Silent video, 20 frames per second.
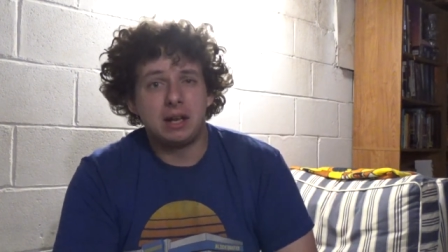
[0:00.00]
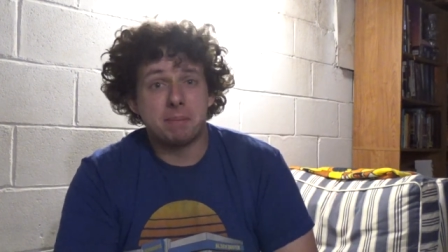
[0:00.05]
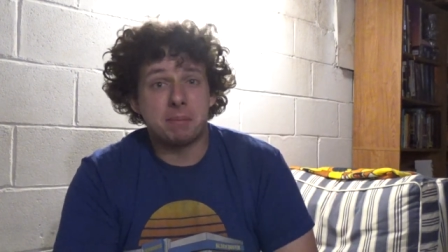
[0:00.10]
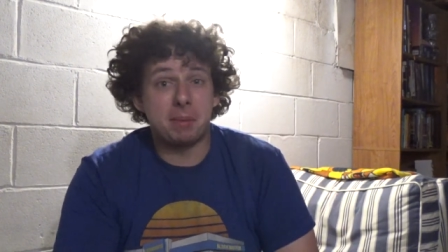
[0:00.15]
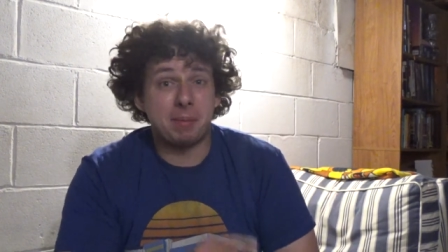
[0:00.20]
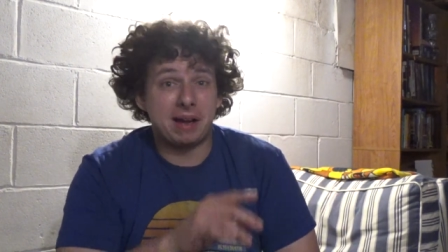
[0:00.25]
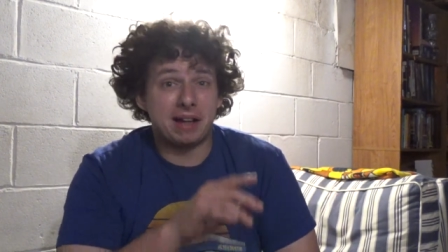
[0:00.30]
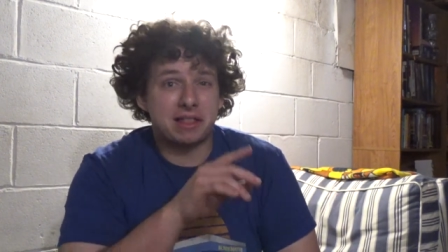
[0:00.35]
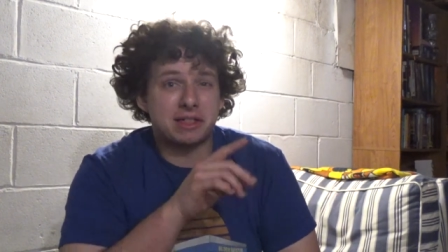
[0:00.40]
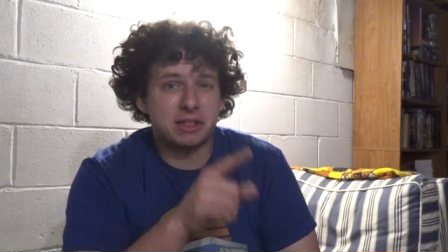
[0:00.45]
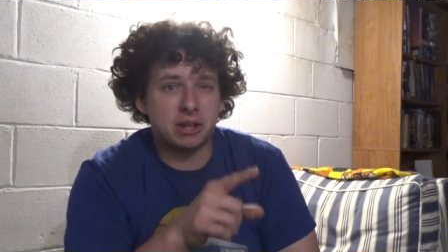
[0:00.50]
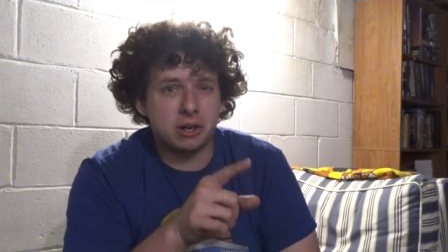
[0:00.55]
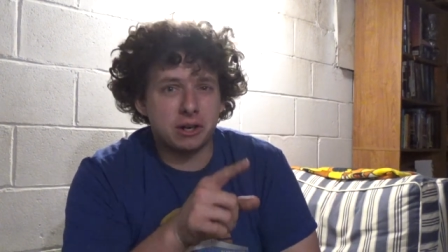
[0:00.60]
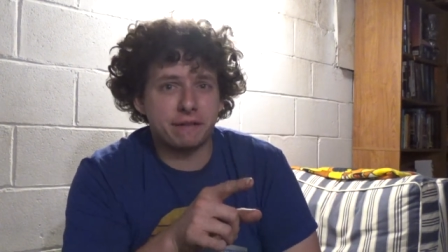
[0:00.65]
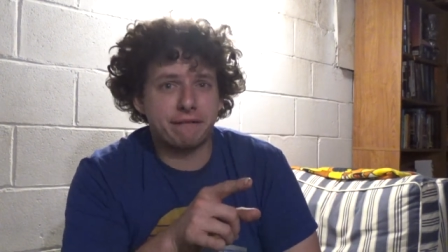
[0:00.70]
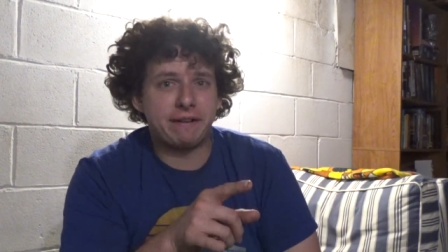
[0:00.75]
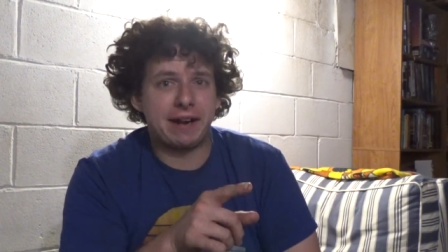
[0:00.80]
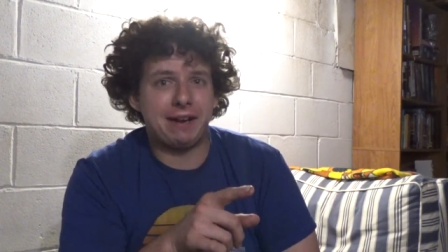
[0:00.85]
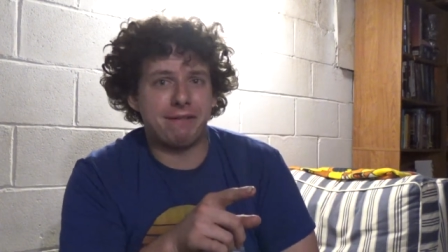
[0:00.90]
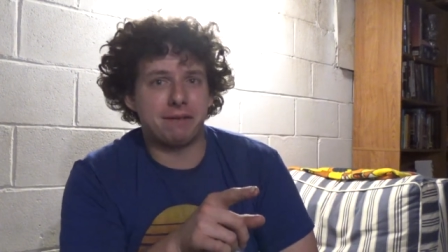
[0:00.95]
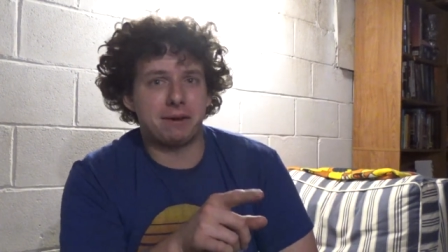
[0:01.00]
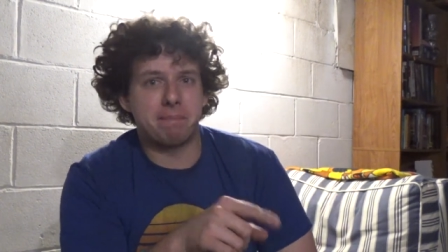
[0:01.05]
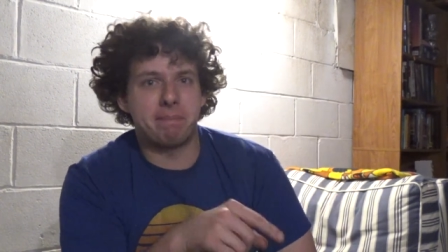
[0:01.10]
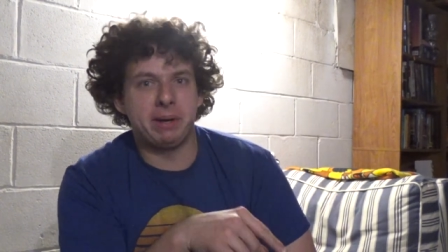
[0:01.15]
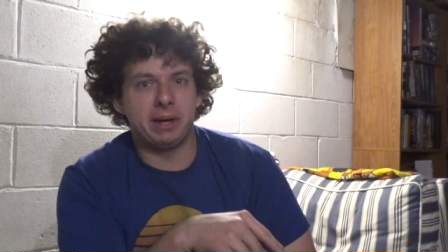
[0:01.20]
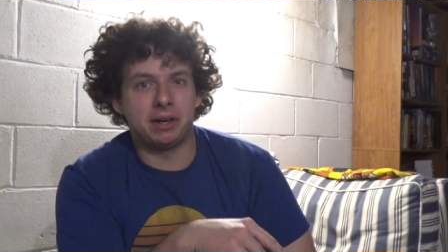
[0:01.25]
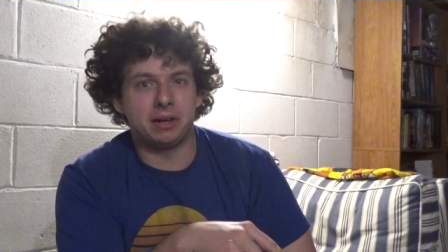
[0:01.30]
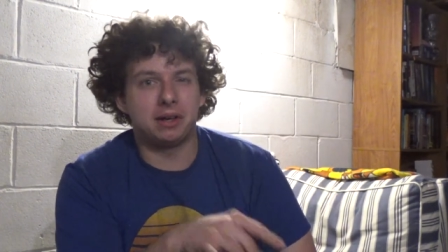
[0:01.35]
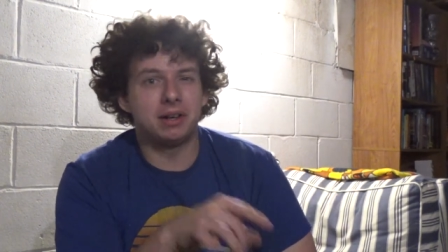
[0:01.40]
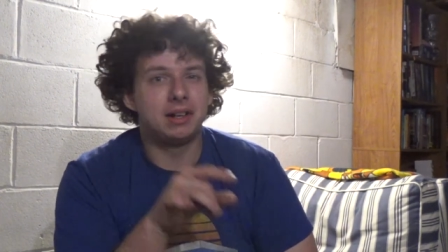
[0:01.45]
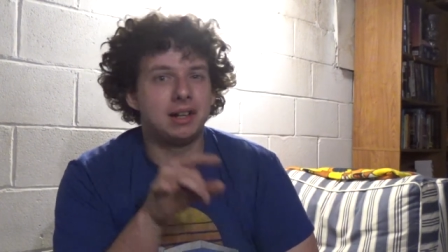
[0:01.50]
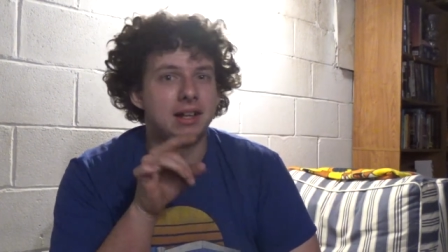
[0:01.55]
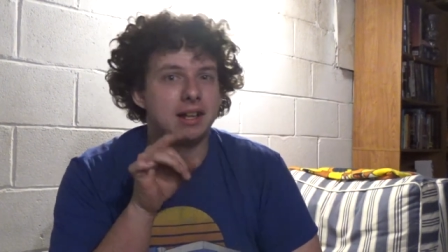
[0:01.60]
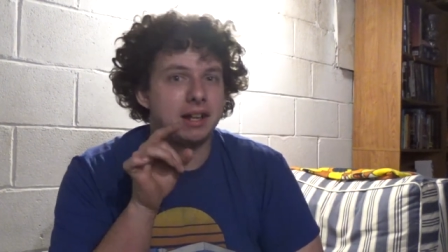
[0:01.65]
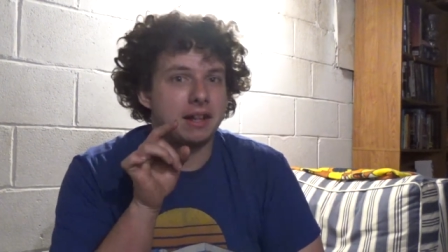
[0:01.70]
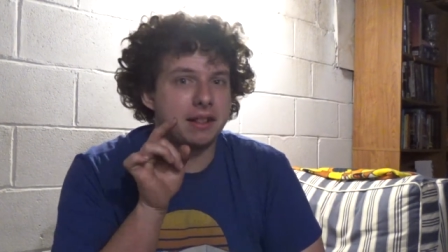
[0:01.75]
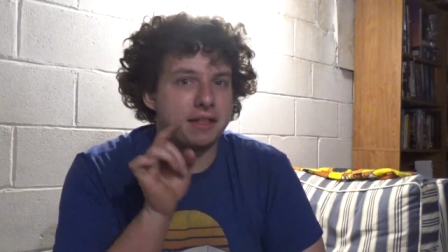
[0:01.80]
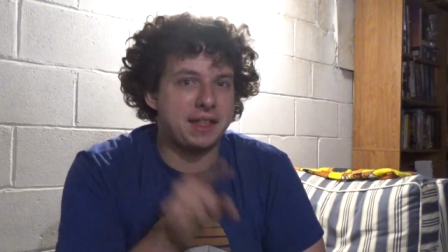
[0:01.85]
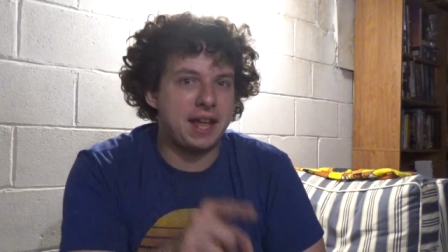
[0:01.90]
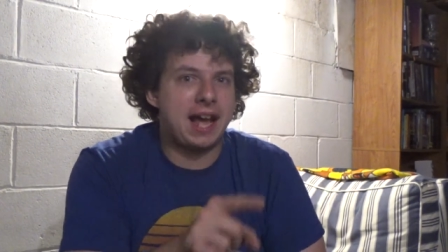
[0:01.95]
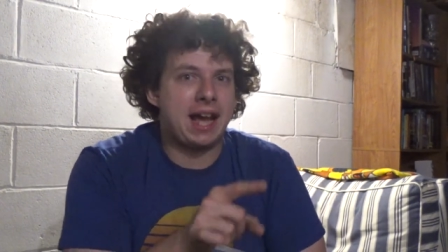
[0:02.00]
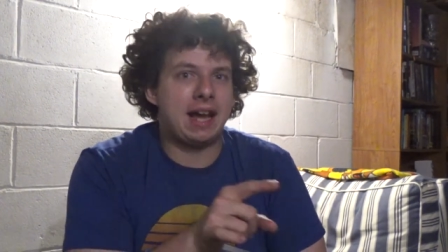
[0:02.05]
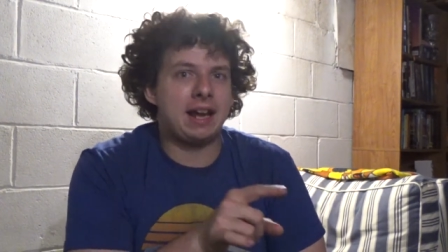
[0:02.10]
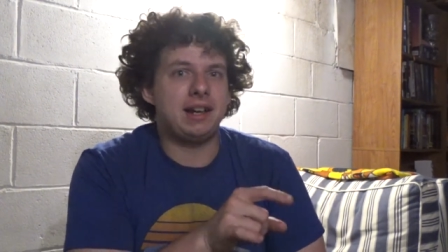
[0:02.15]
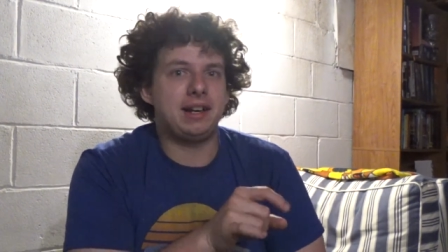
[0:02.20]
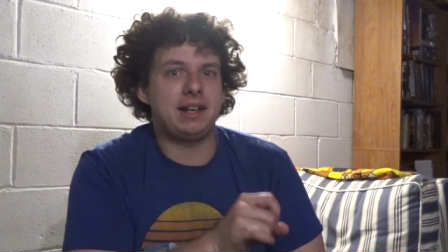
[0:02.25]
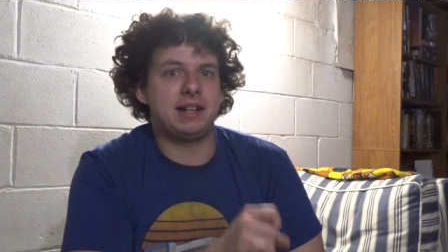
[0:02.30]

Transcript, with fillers: But my third favorite beer, that